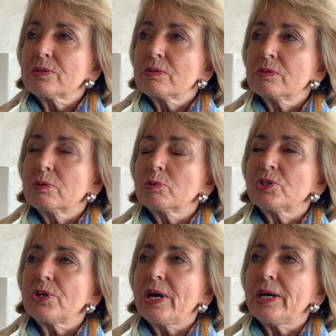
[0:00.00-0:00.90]
There was
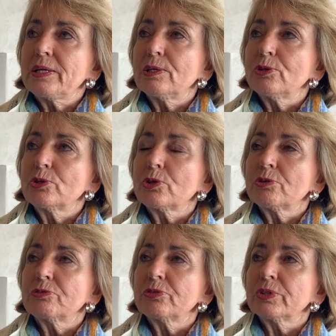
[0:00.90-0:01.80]
Diane
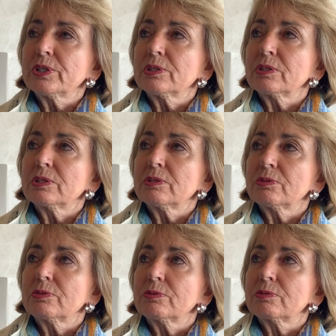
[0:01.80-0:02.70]
Ludolf and
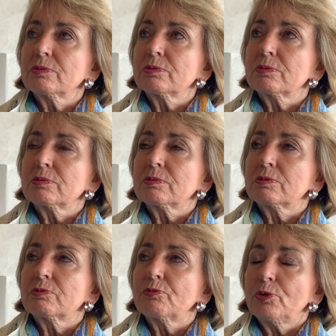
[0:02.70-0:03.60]

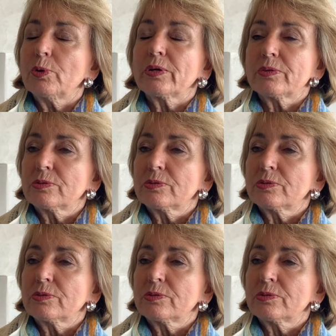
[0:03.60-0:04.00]
a few others.